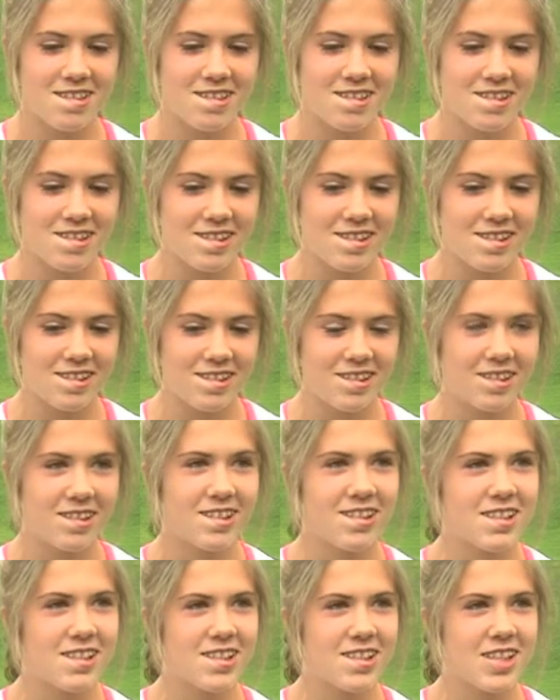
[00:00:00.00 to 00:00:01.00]

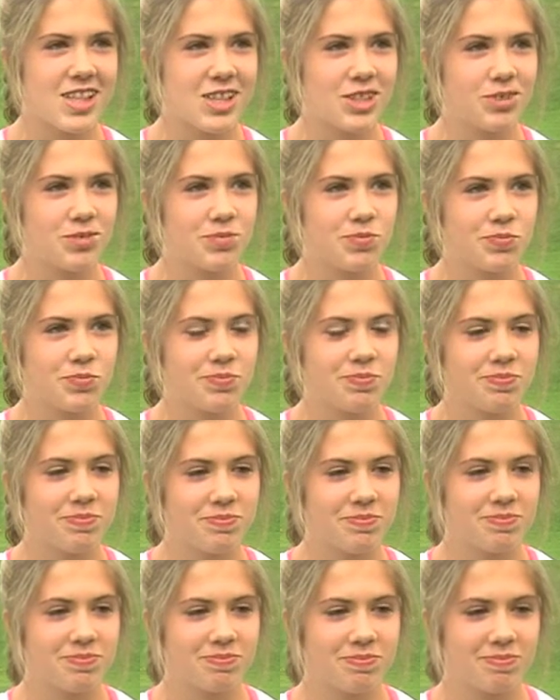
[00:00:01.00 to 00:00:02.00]

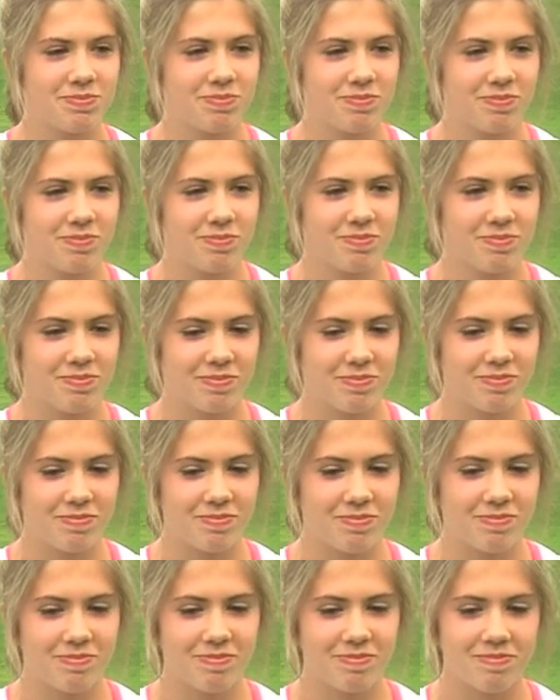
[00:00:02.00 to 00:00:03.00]

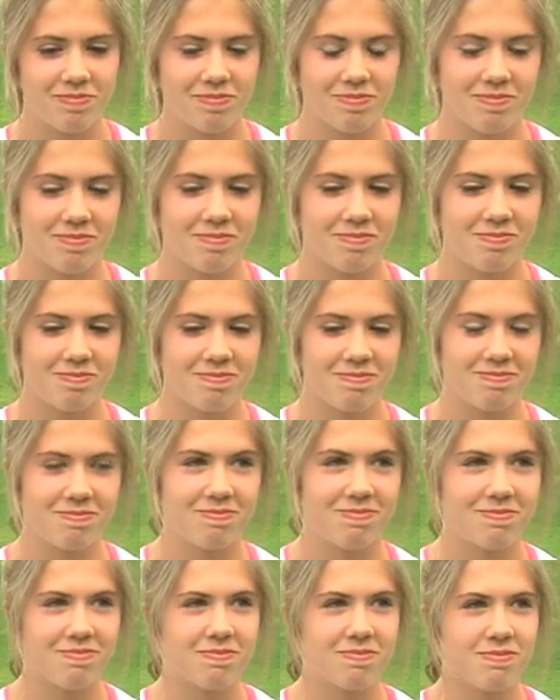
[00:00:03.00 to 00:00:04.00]

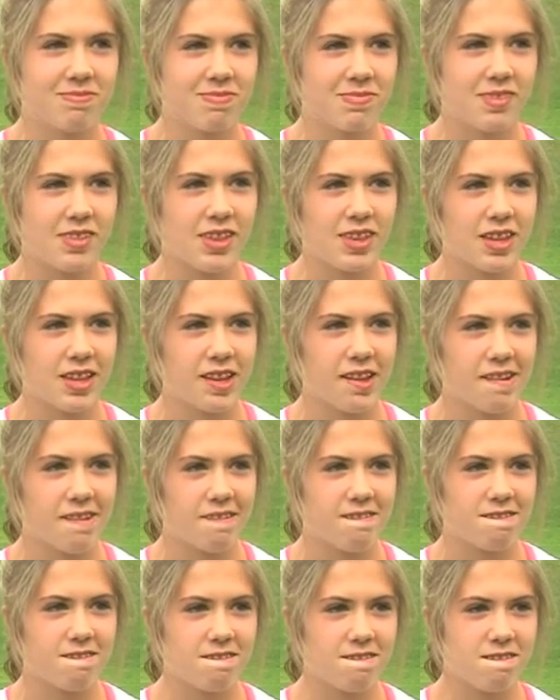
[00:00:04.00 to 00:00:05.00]

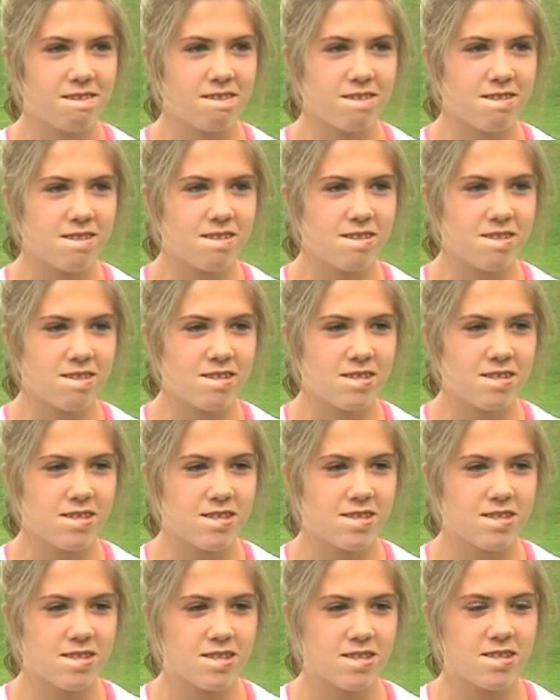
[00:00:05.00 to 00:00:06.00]

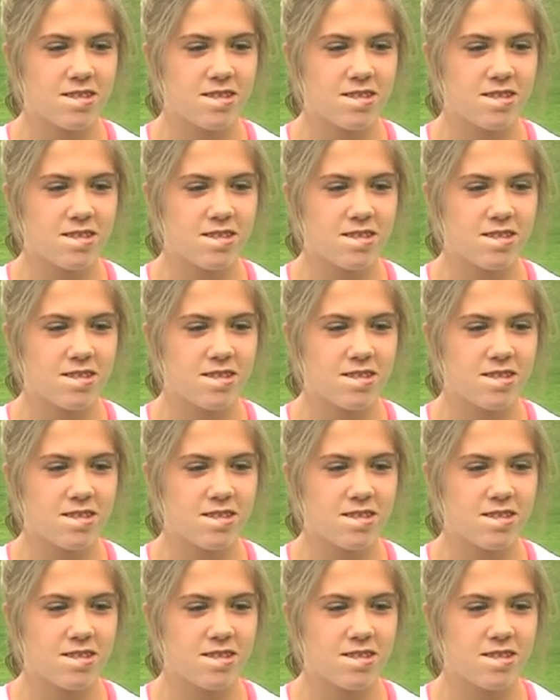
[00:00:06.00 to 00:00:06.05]
(not speaking)